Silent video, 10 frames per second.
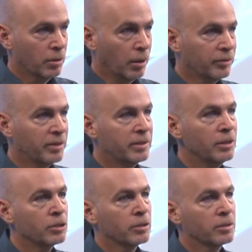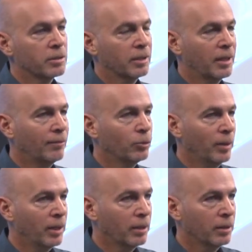of decisions that they have to
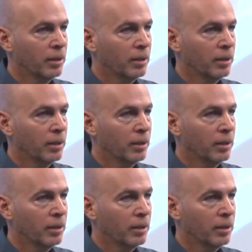make.